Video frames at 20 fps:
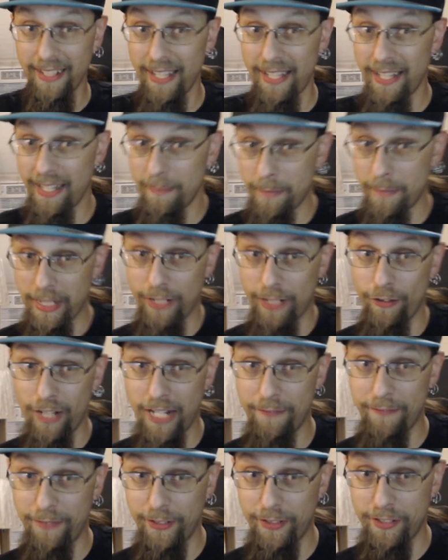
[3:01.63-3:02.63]
on my
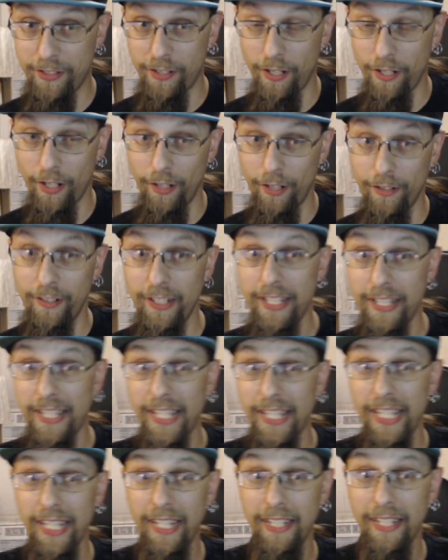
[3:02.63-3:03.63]
graphics card
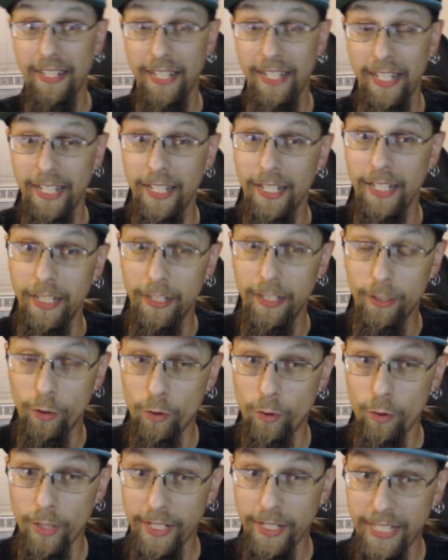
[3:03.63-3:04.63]
in a
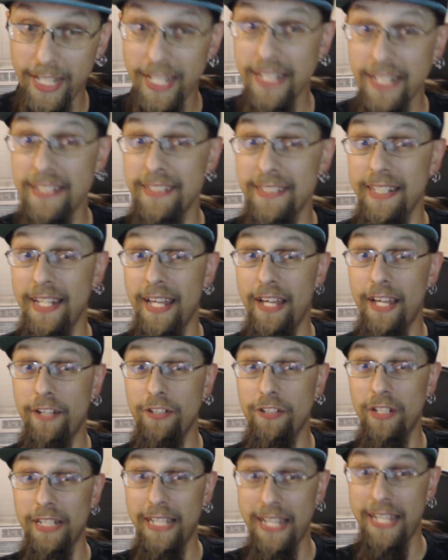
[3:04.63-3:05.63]
case that
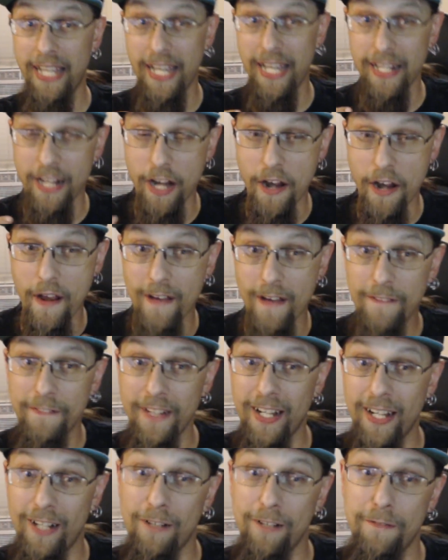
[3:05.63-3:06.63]
actually had enough
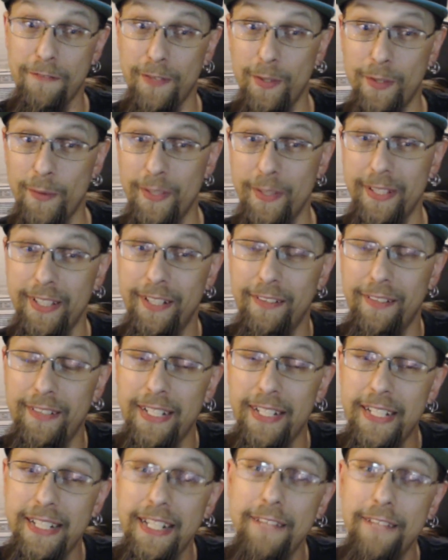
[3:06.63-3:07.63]
airflow in there
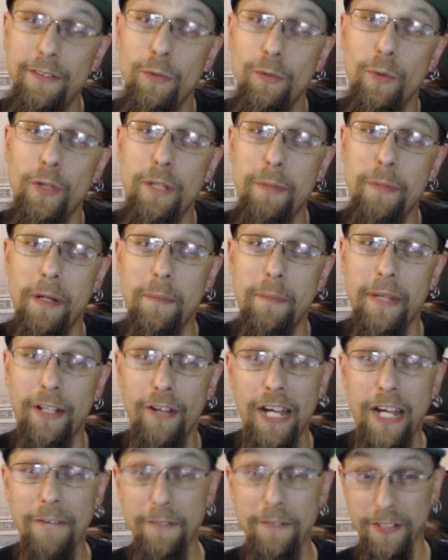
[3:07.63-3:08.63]
that I didn't have to worry about my
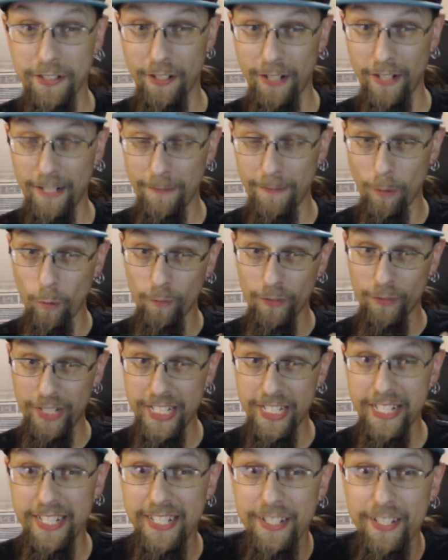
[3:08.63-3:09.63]
graphics card ever
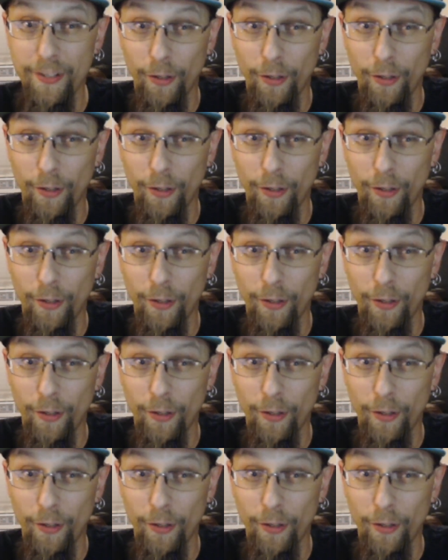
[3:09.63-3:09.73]
overheating either.